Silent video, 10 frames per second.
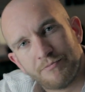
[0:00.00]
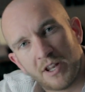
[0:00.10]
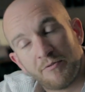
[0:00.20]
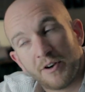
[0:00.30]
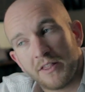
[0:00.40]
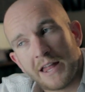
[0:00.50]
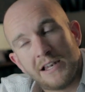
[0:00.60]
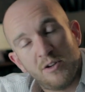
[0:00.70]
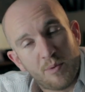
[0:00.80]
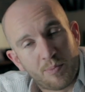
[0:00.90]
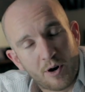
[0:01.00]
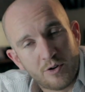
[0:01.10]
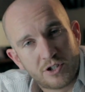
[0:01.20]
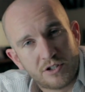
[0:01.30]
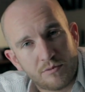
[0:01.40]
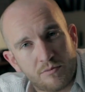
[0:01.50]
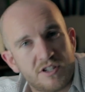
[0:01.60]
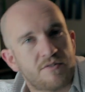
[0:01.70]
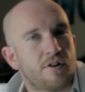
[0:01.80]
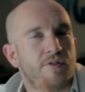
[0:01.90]
And in fact, that new approach
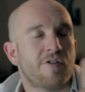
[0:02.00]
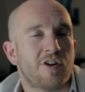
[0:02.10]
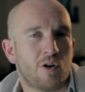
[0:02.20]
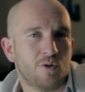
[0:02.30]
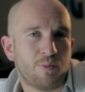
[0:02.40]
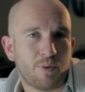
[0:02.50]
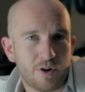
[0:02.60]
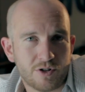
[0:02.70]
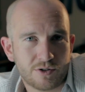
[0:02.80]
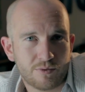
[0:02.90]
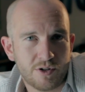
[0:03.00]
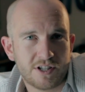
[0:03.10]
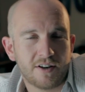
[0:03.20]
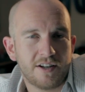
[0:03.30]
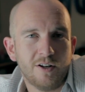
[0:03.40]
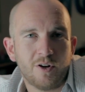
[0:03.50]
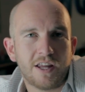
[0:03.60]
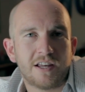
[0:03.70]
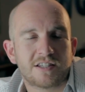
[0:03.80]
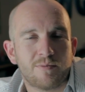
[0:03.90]
was a very, very old approach. We started
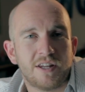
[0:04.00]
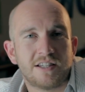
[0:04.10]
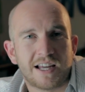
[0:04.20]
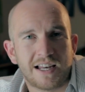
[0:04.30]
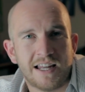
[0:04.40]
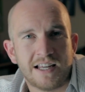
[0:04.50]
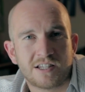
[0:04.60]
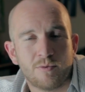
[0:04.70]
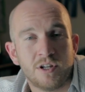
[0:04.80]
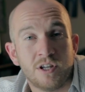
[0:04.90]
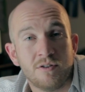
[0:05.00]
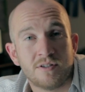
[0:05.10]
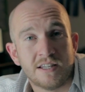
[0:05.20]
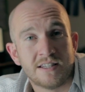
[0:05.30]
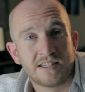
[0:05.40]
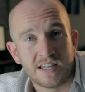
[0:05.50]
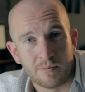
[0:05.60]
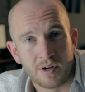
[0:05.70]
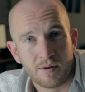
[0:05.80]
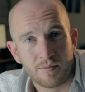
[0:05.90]
looking at some of the techniques that were used in
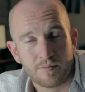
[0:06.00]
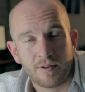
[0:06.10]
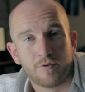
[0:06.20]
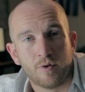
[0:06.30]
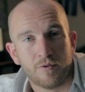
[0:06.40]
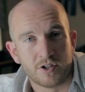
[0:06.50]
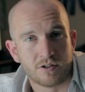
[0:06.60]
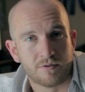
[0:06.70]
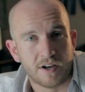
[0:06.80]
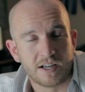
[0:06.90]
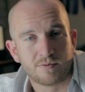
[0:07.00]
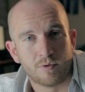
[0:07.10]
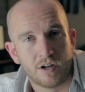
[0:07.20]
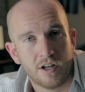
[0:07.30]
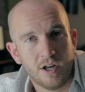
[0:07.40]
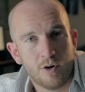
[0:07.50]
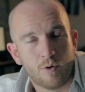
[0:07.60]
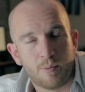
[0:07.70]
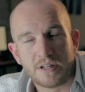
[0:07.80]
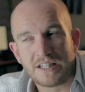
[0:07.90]
cinema before visual effects were
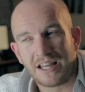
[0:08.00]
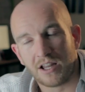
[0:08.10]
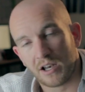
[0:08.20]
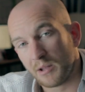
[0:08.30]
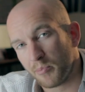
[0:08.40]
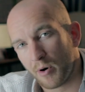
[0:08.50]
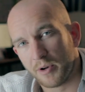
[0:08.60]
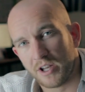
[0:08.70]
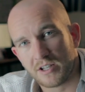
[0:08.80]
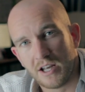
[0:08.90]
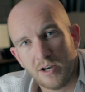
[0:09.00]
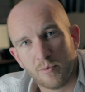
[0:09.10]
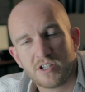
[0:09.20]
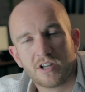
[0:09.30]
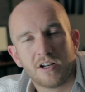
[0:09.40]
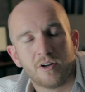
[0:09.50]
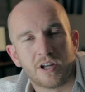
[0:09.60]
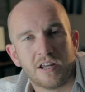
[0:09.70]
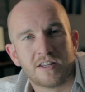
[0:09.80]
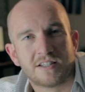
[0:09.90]
particularly prominent. We started
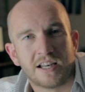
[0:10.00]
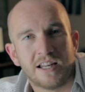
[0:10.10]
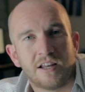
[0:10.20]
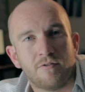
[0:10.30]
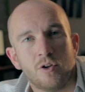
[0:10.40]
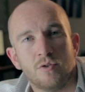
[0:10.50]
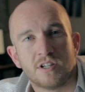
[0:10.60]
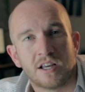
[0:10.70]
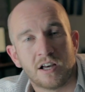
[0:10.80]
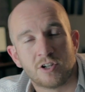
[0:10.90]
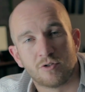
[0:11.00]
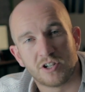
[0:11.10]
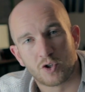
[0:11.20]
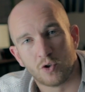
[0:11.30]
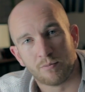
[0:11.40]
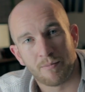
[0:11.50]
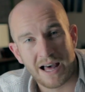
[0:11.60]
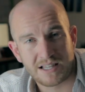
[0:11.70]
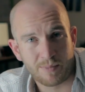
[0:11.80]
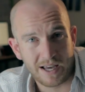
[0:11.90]
looking at the technique of using a traditional
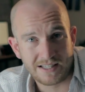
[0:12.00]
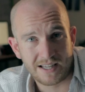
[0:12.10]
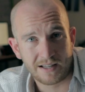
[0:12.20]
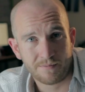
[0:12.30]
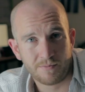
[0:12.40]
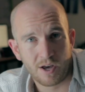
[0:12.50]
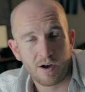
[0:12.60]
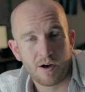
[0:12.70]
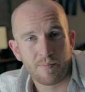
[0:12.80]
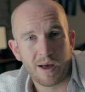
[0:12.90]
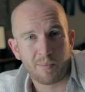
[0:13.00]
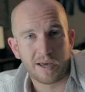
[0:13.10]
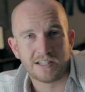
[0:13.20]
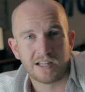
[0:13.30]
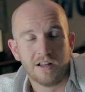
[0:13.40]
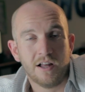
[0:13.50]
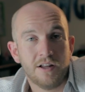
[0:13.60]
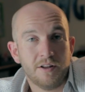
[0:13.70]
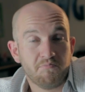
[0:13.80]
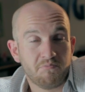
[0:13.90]
matte painting. A matte painting
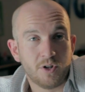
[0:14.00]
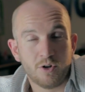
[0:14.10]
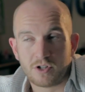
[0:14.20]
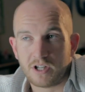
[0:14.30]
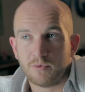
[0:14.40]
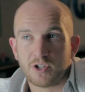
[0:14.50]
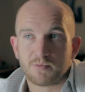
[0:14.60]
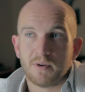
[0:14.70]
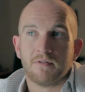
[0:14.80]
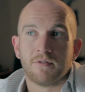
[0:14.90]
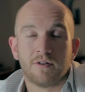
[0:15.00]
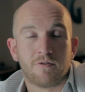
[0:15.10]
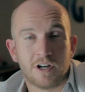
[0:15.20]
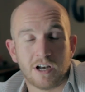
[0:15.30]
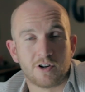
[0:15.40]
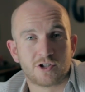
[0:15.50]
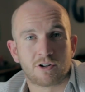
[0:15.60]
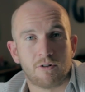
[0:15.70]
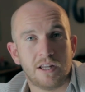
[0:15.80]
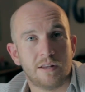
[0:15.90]
usually would just be a very, very large
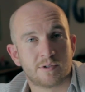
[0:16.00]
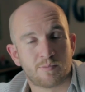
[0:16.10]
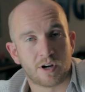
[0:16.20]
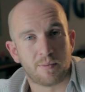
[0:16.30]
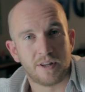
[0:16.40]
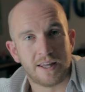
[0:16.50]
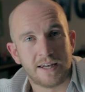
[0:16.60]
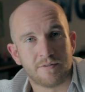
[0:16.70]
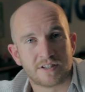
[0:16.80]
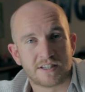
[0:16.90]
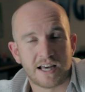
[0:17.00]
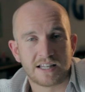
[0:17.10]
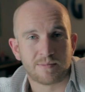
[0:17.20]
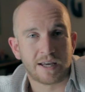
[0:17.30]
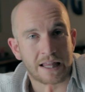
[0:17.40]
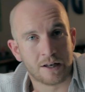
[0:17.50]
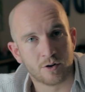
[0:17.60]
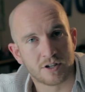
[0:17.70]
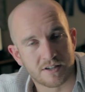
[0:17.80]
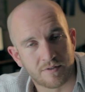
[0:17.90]
screen that was put up at the end of a set to make it
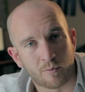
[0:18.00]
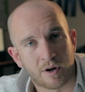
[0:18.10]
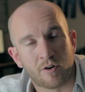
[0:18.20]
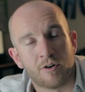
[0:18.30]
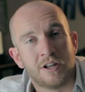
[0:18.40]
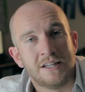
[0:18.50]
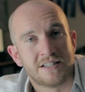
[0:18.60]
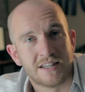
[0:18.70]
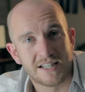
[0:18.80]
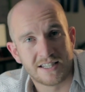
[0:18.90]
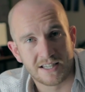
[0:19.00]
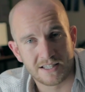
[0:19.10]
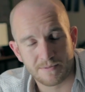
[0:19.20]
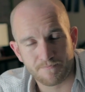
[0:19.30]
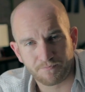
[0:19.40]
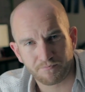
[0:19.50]
look as if it went on into the distance.